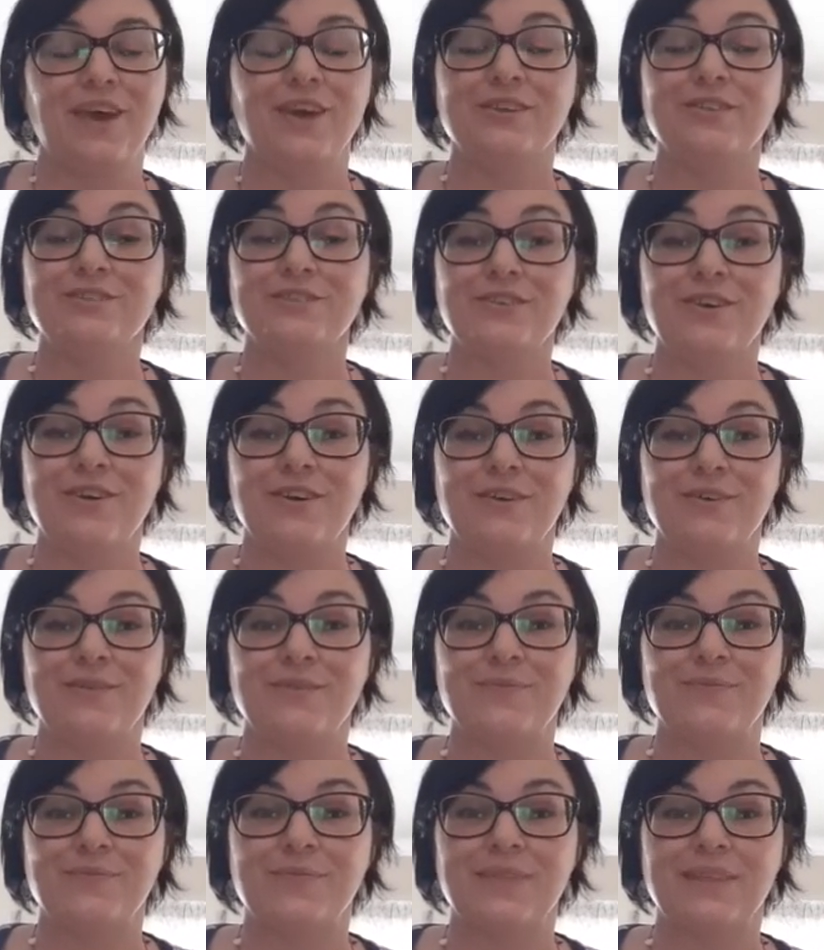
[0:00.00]

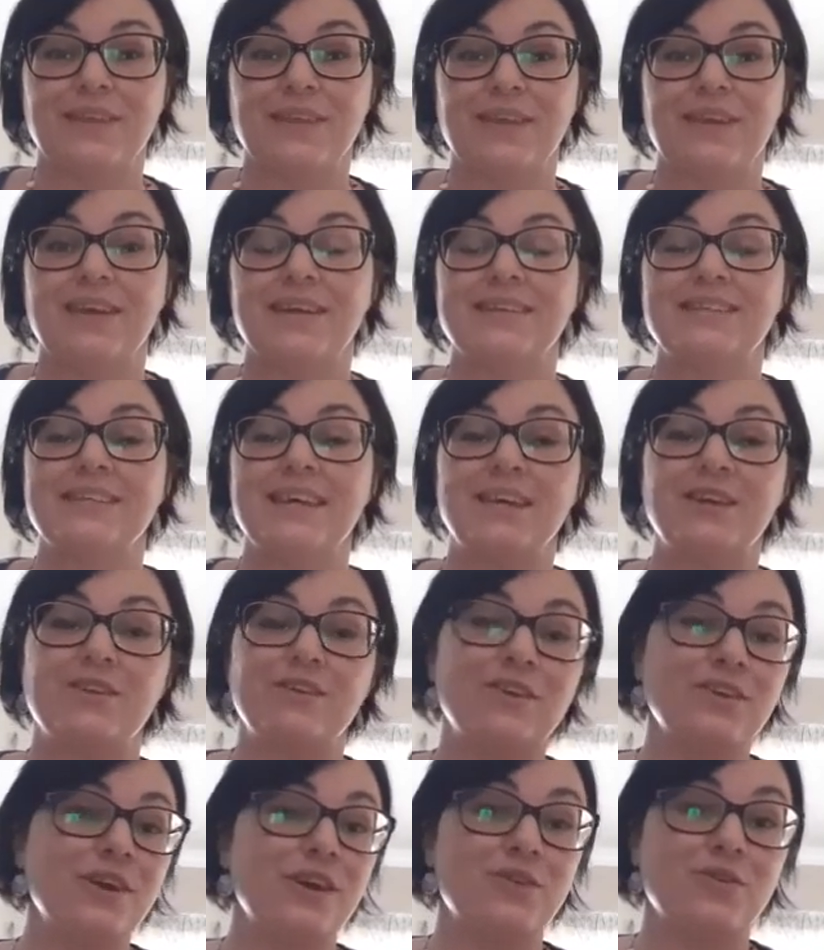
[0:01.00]
So, take a
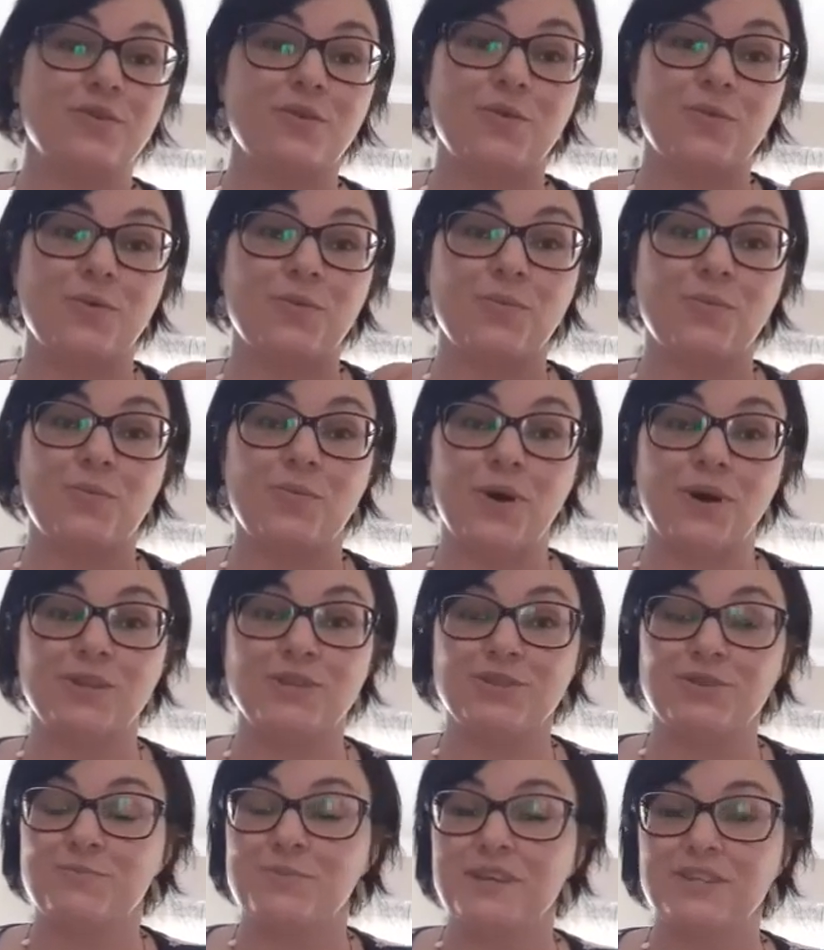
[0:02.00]
look at
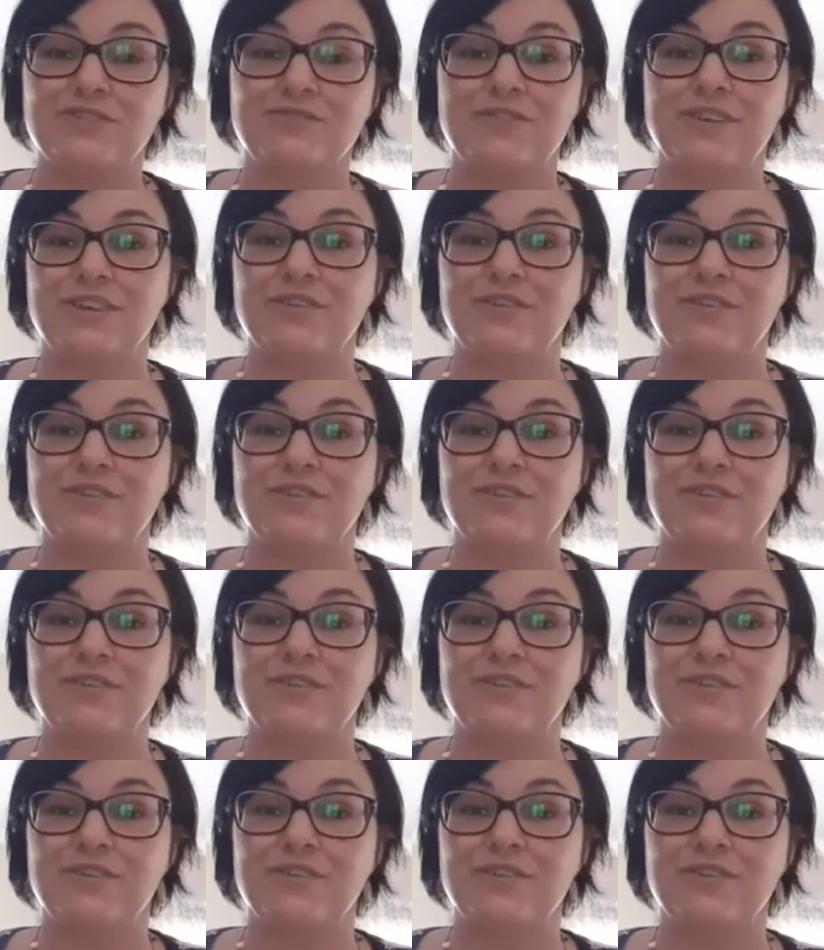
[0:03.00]
what you're measuring